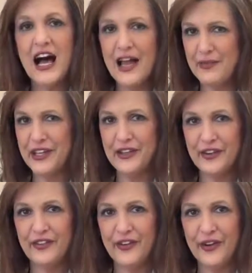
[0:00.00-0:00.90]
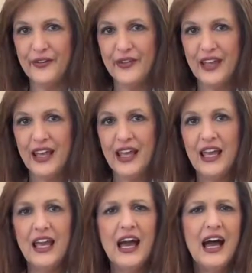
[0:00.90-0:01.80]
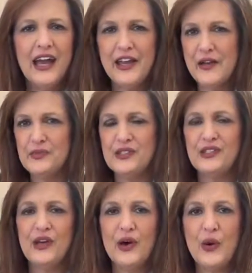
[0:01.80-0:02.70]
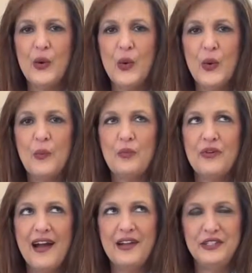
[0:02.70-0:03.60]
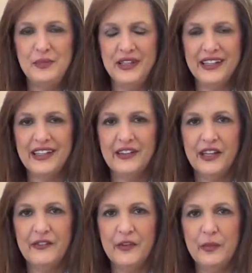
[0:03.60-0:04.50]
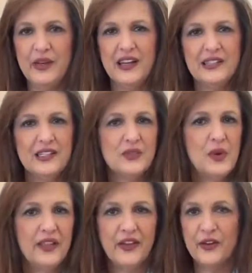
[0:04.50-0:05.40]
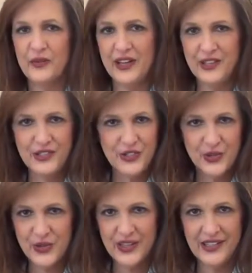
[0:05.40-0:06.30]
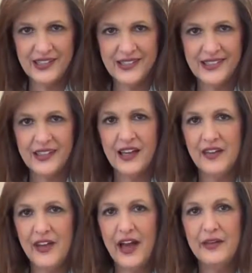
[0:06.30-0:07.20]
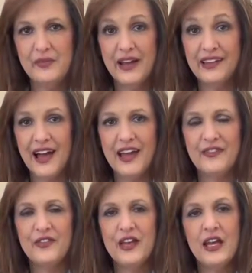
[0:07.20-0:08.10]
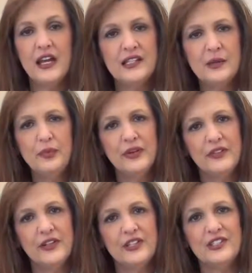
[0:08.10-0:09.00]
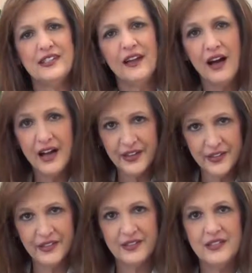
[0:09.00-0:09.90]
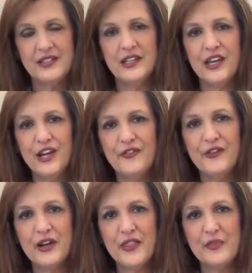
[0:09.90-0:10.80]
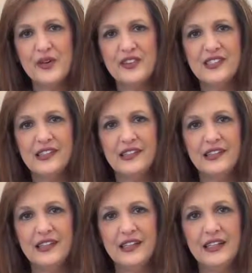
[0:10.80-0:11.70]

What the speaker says: I'm a caregiver. I am so proud to be a caregiver because it's one of the greatest joys I've had in my life, and it's a privilege, it's an honor to care for another person.